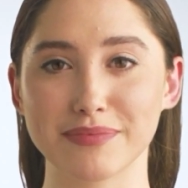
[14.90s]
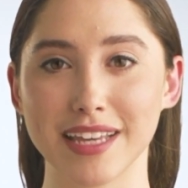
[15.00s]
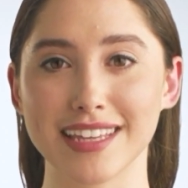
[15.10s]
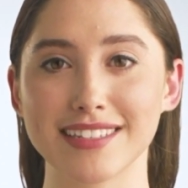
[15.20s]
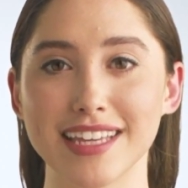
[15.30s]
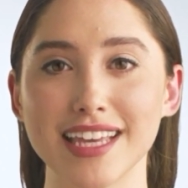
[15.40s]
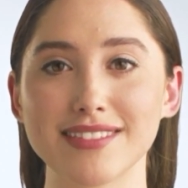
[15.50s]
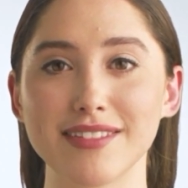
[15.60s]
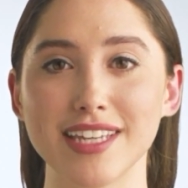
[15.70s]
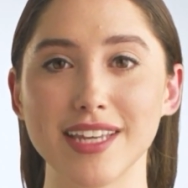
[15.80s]
In today's
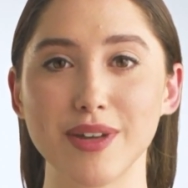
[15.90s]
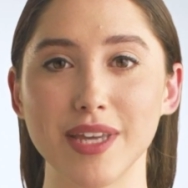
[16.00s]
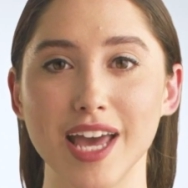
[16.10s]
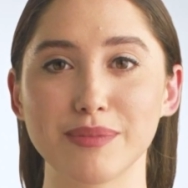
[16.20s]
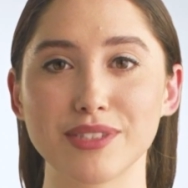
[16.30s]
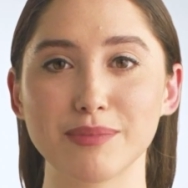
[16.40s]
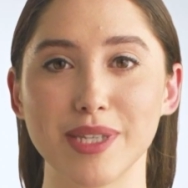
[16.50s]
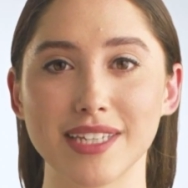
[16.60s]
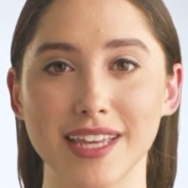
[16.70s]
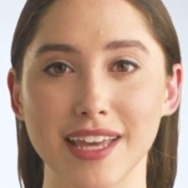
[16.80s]
video, I will
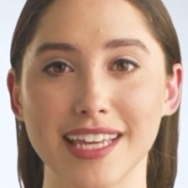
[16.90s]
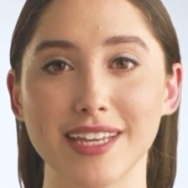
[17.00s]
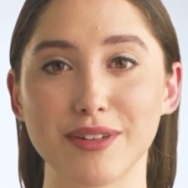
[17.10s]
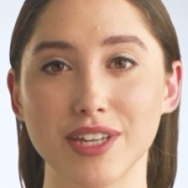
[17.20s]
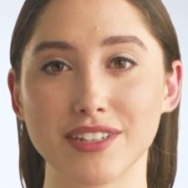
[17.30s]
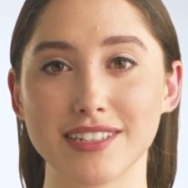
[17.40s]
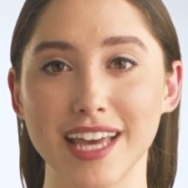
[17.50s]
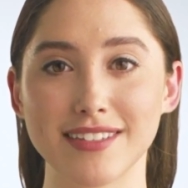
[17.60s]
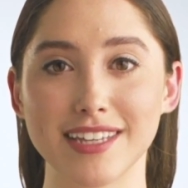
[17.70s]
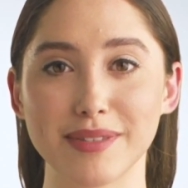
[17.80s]
speak about integration
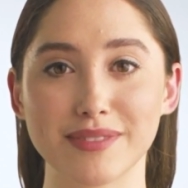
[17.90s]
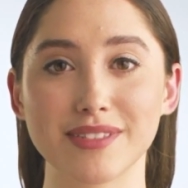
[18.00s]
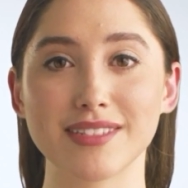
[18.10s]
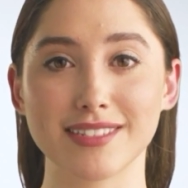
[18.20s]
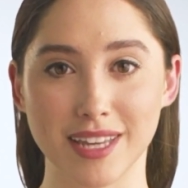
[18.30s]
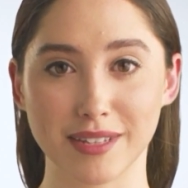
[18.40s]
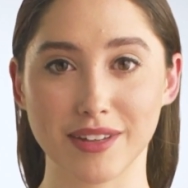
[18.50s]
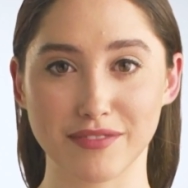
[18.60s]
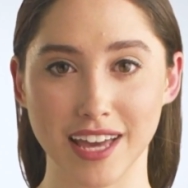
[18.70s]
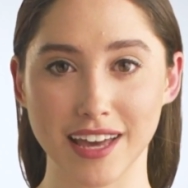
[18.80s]
testing, so
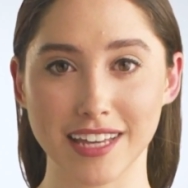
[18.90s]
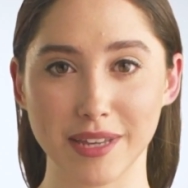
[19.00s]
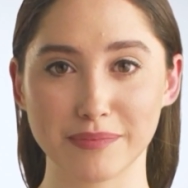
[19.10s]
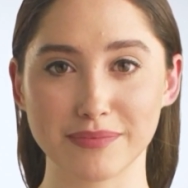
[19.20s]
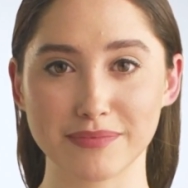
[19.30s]
let's dive in.